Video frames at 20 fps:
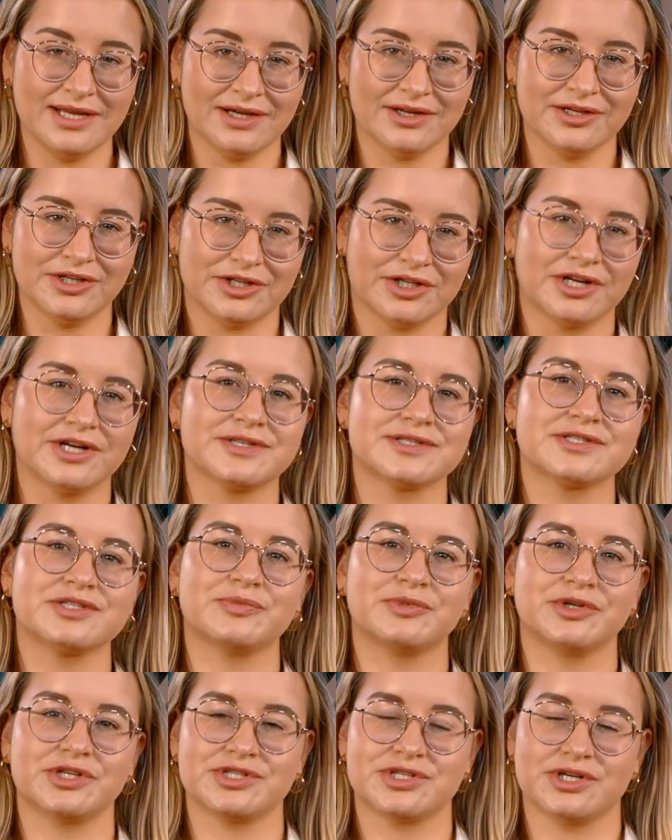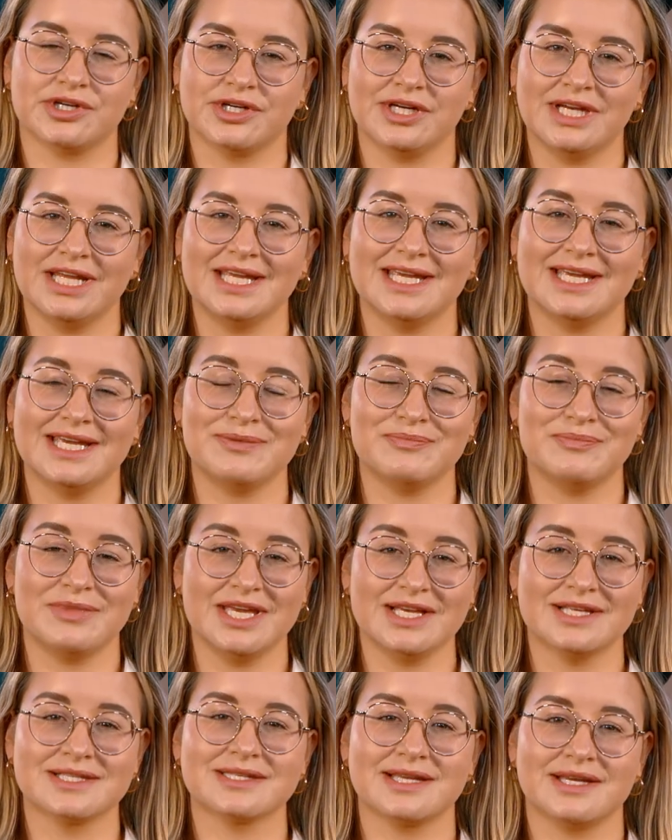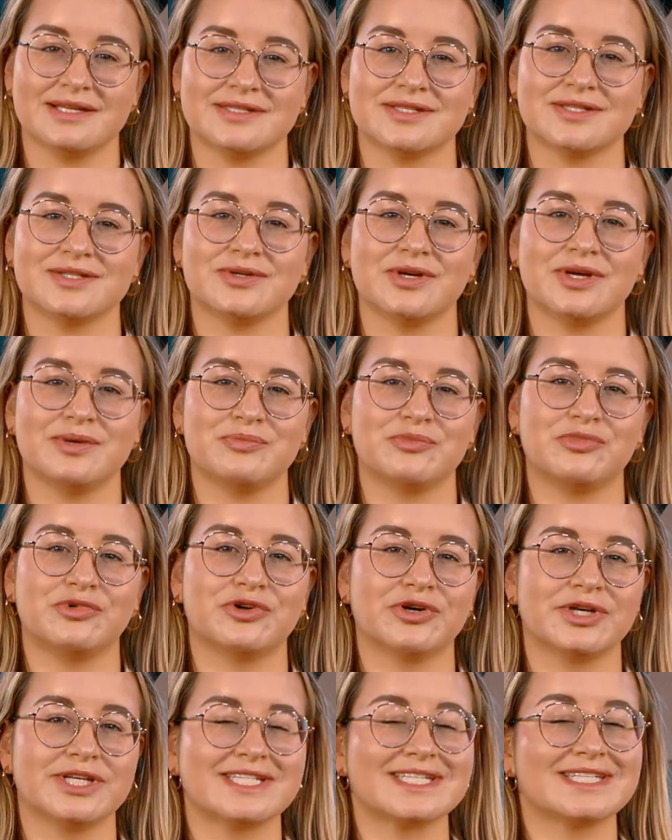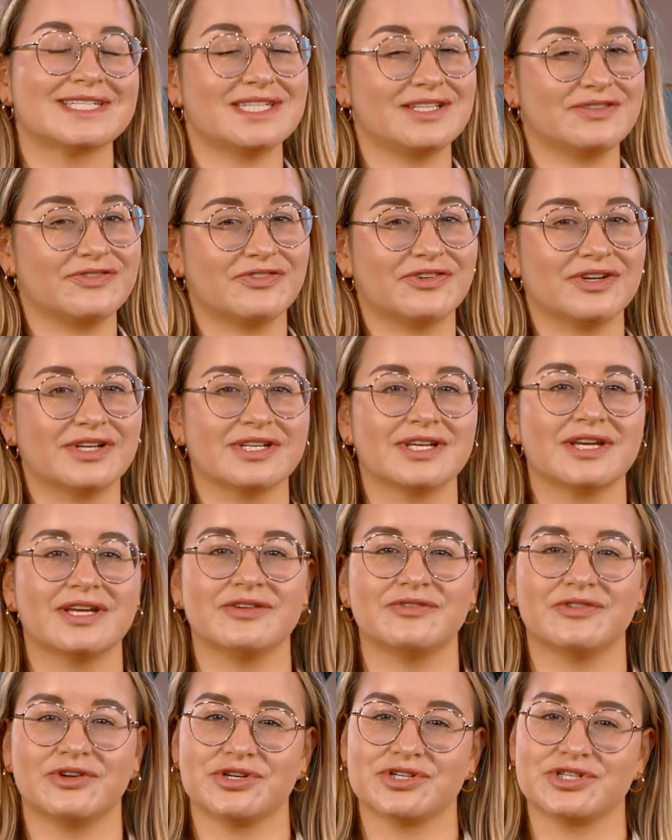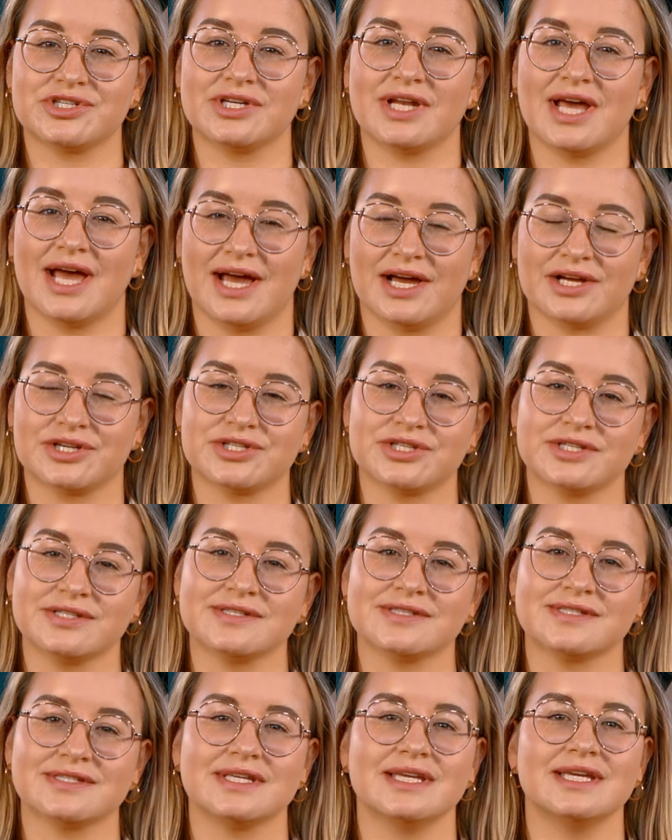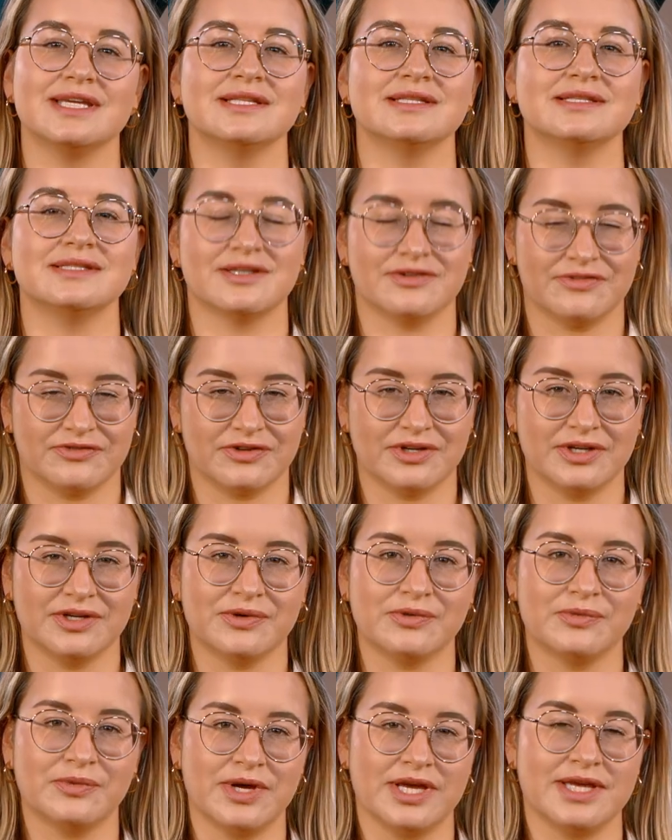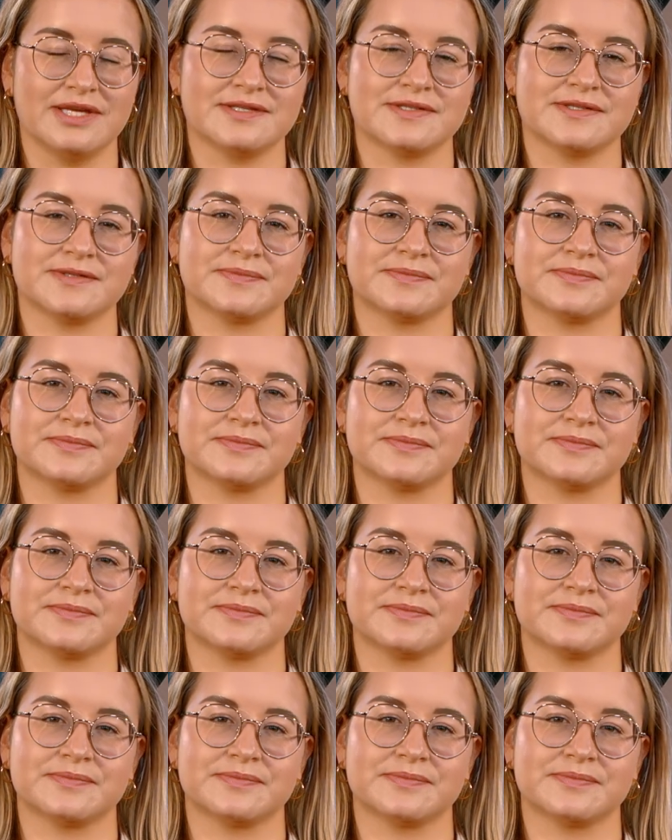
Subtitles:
on your customer journey, it makes sense to import different conversion actions in different ways.